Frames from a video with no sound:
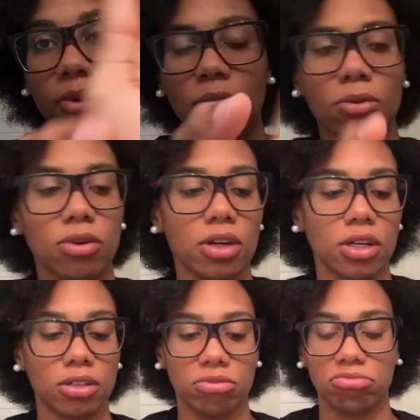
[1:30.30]

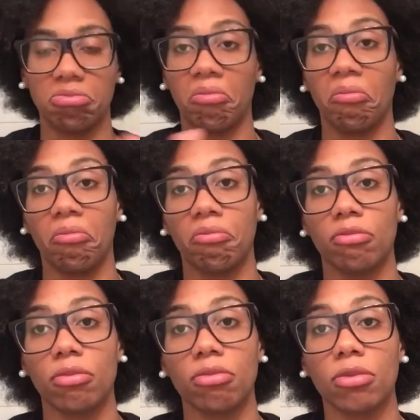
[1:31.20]
or
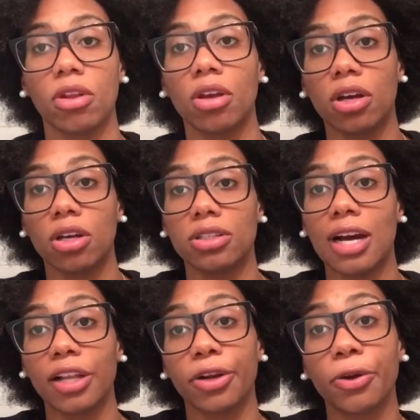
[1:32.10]
a
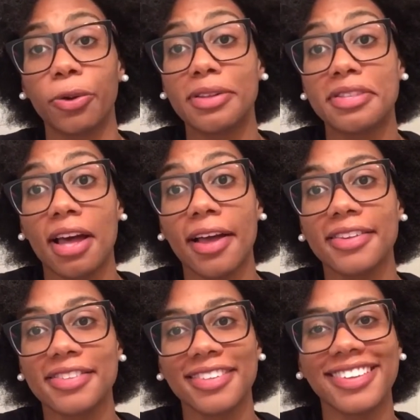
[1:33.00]
dollar coin
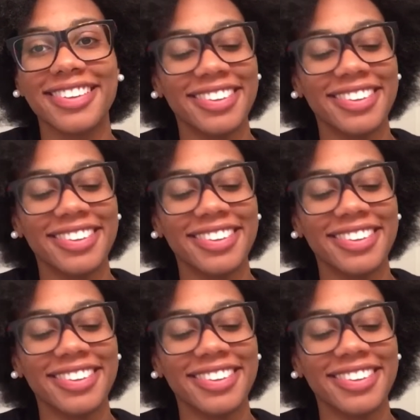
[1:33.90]
size.